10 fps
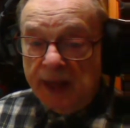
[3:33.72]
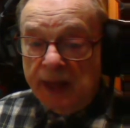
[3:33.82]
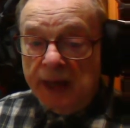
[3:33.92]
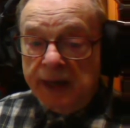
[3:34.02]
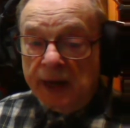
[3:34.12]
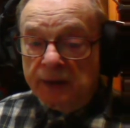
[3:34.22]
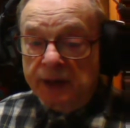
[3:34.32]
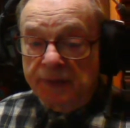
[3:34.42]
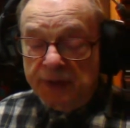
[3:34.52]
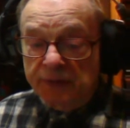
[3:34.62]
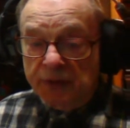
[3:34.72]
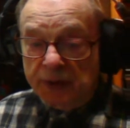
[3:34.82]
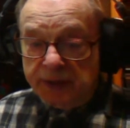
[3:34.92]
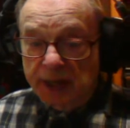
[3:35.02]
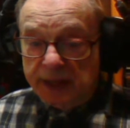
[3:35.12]
And that'll give you the
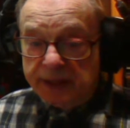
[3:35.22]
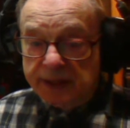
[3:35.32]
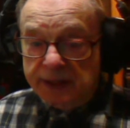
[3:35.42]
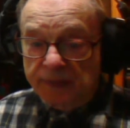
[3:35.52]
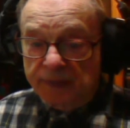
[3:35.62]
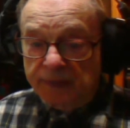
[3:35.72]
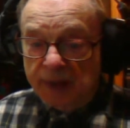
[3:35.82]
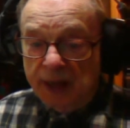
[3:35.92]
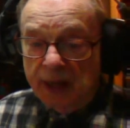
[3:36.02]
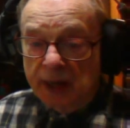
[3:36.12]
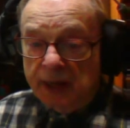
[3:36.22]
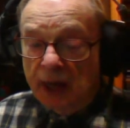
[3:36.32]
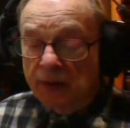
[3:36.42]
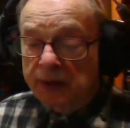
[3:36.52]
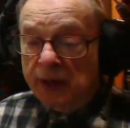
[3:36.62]
vertex.
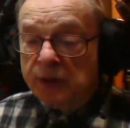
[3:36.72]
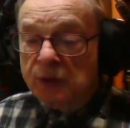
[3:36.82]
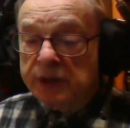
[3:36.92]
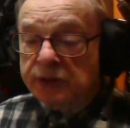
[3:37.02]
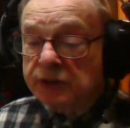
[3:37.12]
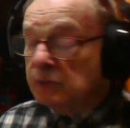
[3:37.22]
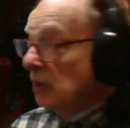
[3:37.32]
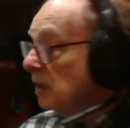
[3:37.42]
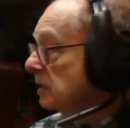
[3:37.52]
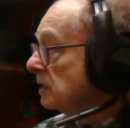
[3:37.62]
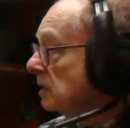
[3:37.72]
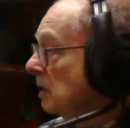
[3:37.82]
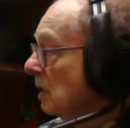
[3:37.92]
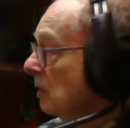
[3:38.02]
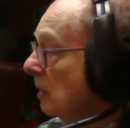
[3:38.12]
Now, another question was,
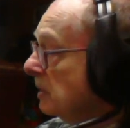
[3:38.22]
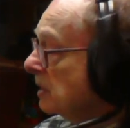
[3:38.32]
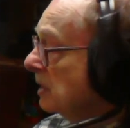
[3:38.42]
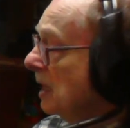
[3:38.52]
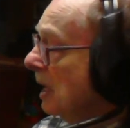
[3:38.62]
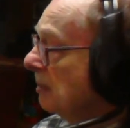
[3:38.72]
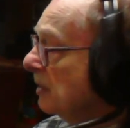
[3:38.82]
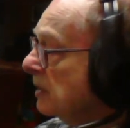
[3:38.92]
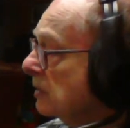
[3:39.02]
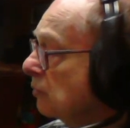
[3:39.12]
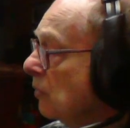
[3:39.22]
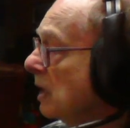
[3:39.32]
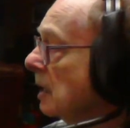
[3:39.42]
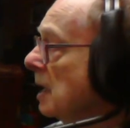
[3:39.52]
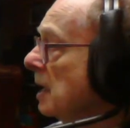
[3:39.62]
what's the name of this red
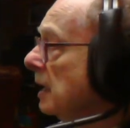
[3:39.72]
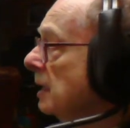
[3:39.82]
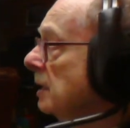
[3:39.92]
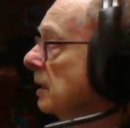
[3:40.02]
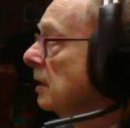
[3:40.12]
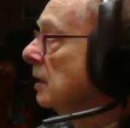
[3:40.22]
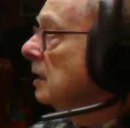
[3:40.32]
line here,